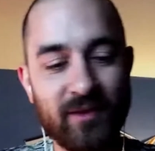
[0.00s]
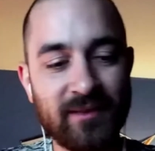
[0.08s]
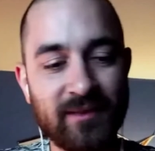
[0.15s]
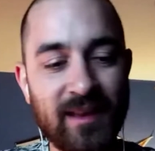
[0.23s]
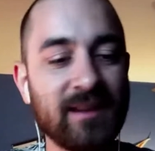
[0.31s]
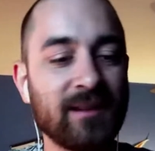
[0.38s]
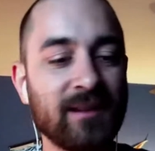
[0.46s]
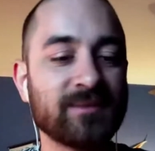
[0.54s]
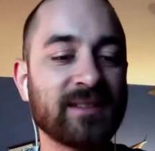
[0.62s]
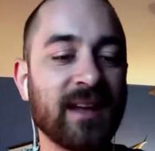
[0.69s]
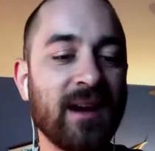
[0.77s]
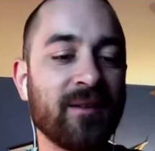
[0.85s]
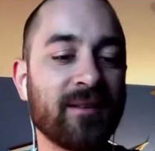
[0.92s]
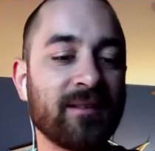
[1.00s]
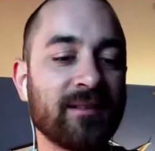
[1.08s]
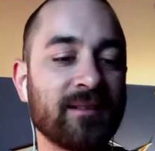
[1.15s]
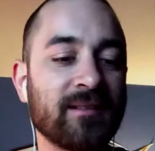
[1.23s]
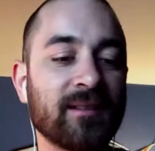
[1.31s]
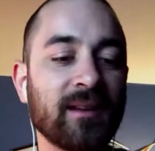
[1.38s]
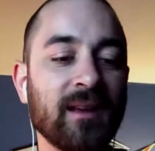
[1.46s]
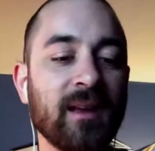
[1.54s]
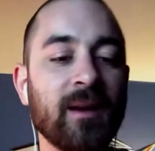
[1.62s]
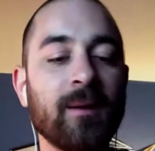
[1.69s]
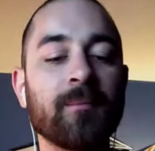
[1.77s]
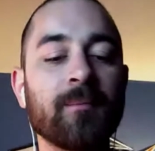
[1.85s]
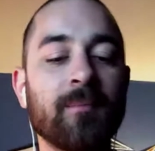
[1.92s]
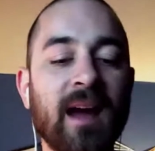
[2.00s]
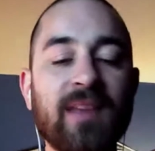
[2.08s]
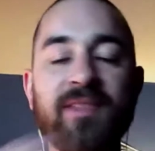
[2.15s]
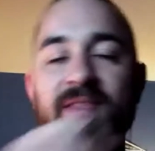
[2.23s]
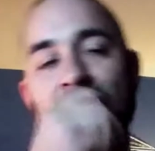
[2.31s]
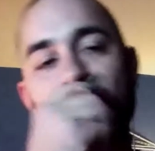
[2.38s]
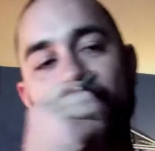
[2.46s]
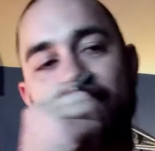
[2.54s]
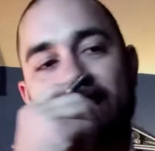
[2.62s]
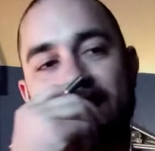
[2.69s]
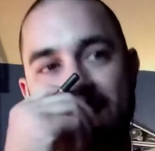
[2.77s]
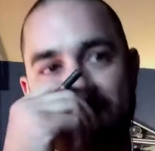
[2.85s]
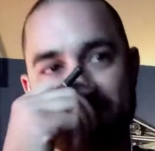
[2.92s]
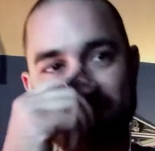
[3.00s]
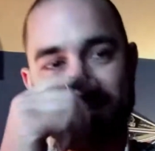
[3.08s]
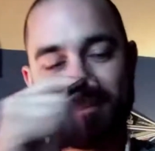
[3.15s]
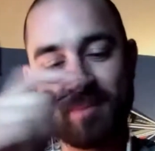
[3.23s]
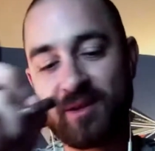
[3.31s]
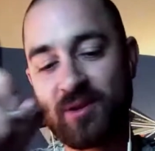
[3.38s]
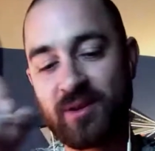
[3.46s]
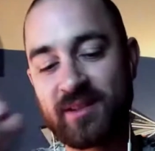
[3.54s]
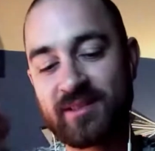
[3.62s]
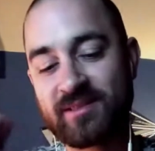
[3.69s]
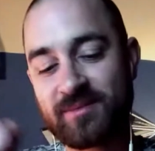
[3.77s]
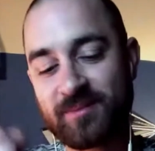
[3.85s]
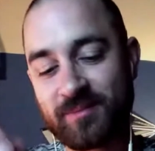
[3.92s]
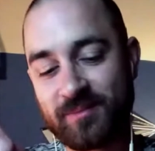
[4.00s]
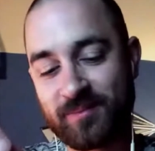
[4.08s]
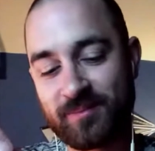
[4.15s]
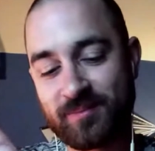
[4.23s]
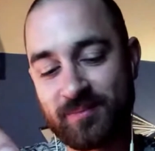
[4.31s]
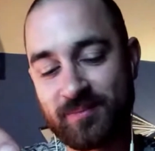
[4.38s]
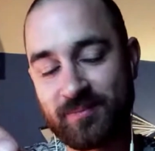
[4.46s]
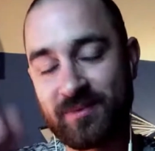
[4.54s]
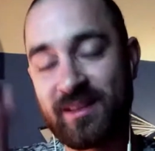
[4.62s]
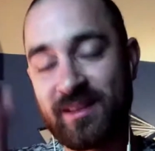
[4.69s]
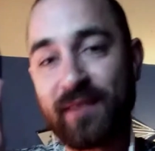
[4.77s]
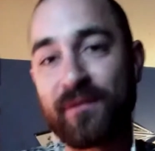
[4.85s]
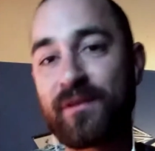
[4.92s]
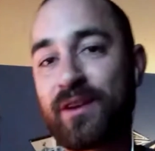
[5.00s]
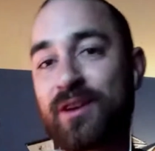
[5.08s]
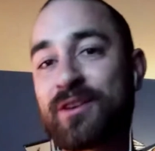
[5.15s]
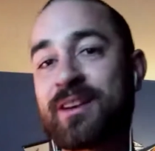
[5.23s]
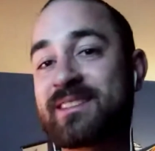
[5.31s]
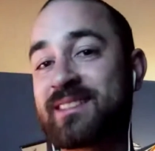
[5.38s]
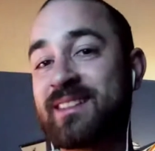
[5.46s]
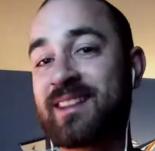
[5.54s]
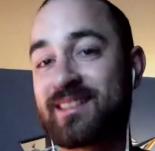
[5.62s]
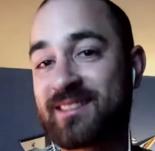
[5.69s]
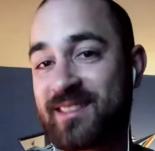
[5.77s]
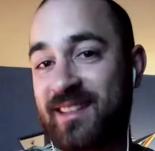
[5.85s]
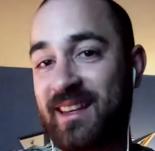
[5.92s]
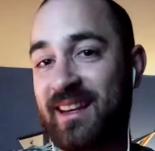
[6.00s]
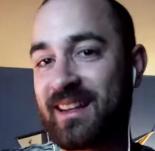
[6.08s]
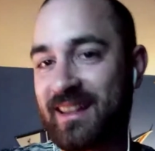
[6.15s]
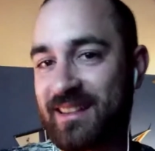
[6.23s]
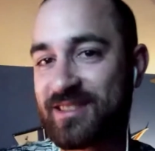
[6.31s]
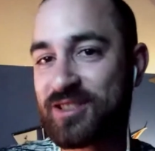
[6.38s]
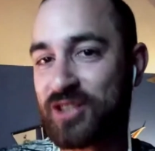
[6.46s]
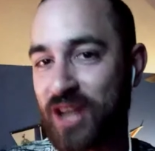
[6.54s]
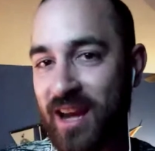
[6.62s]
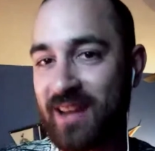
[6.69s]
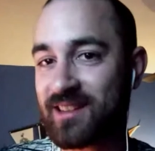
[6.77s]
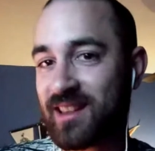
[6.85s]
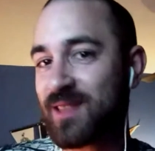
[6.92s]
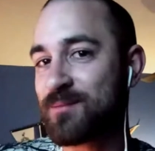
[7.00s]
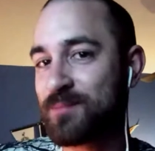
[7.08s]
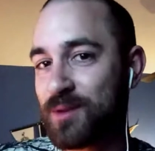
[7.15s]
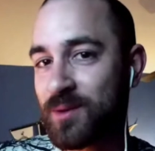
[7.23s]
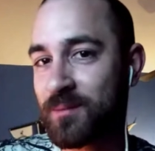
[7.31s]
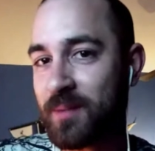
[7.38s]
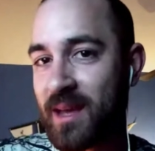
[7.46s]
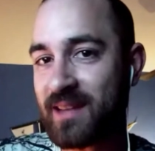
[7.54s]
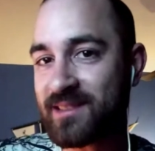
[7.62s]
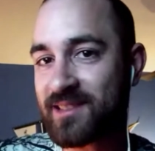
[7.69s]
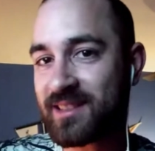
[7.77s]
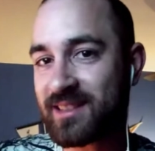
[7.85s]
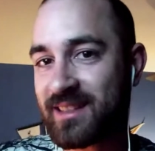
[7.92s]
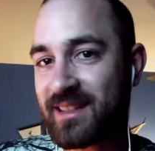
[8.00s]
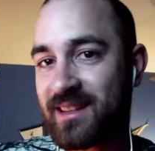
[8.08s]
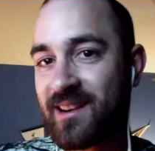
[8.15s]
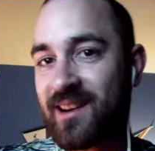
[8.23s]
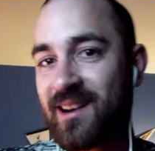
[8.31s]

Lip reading: thing comes out, and my theory is because Nick Fury is the Unseen and he's chained to the moon basically.